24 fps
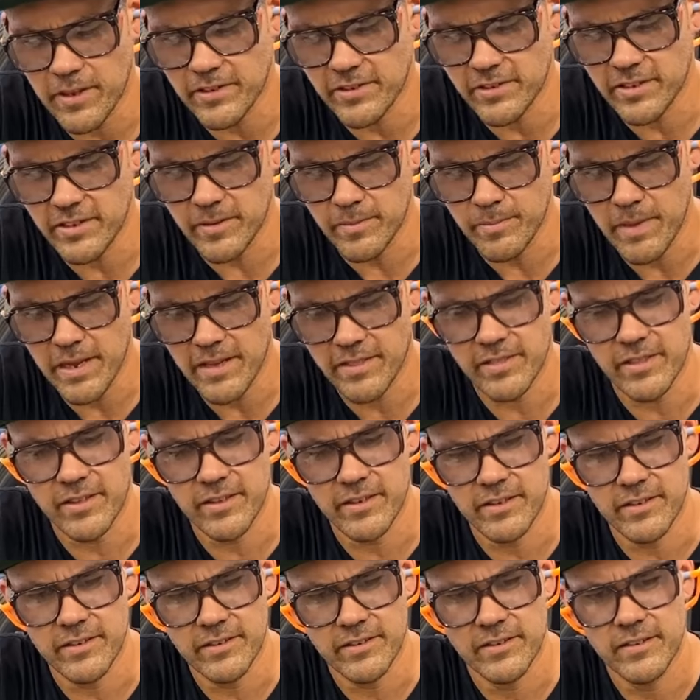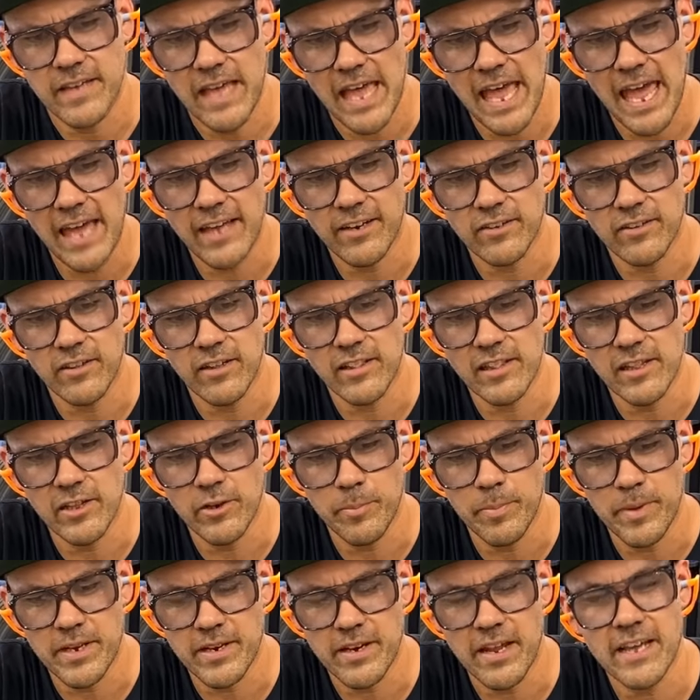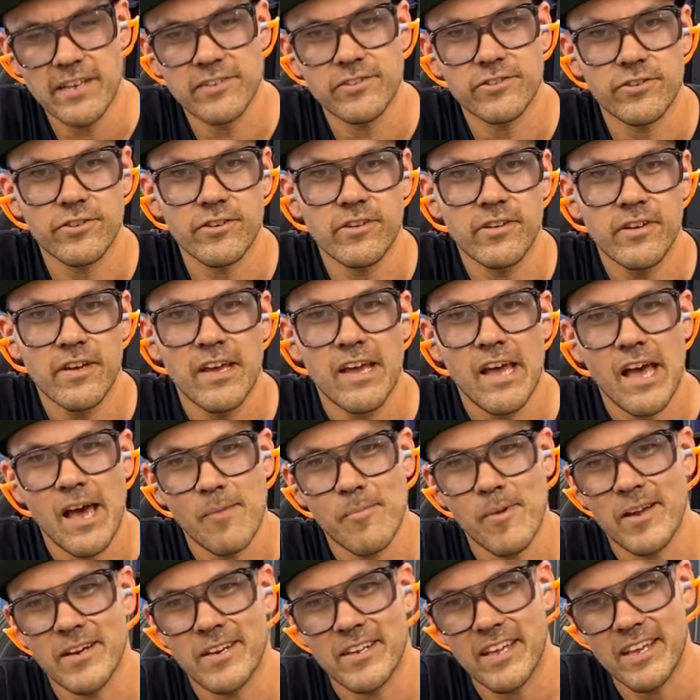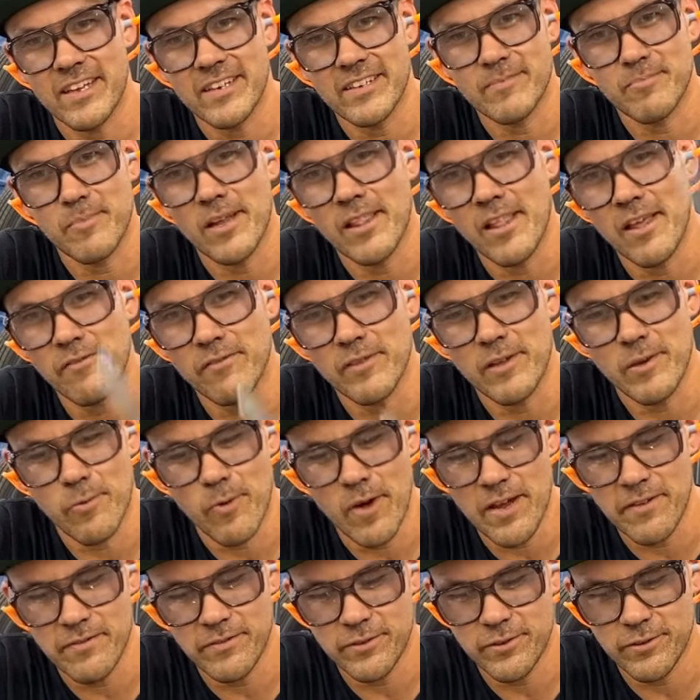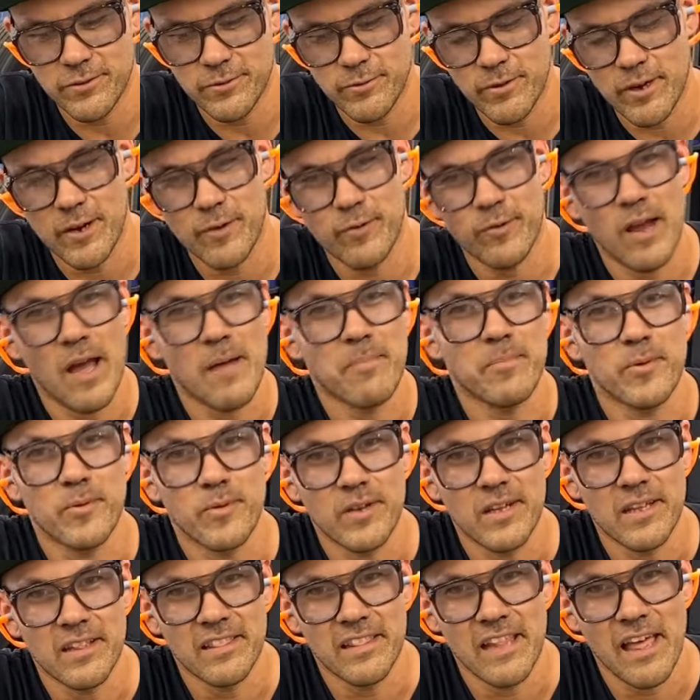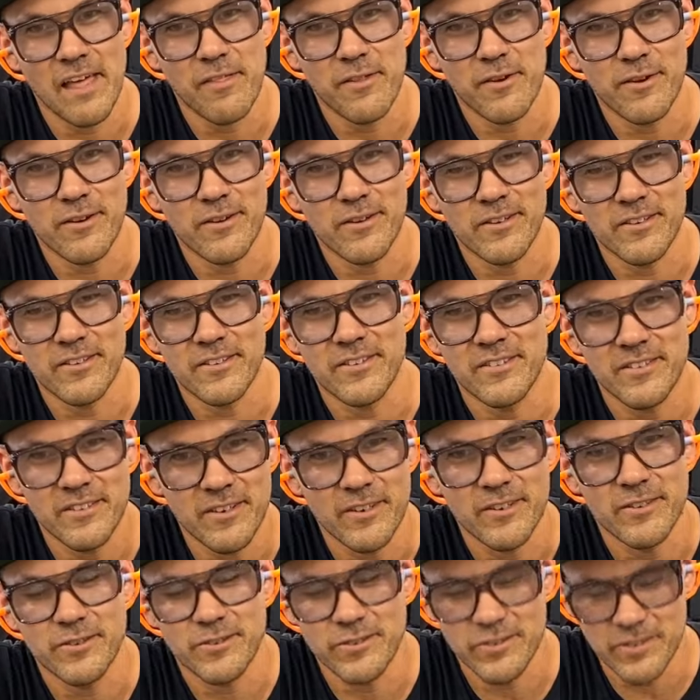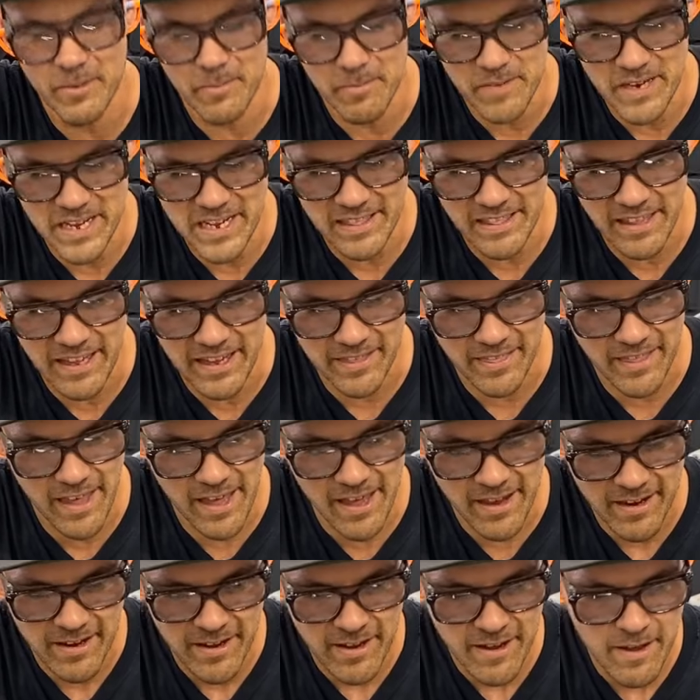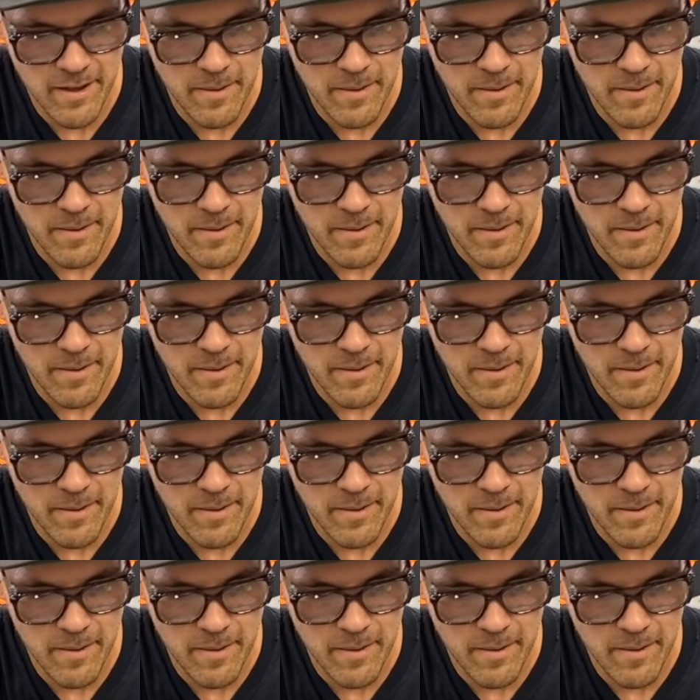to make the handle a little bit nicer. I might get my lovely wife to wrap it in leather or do something neat like that.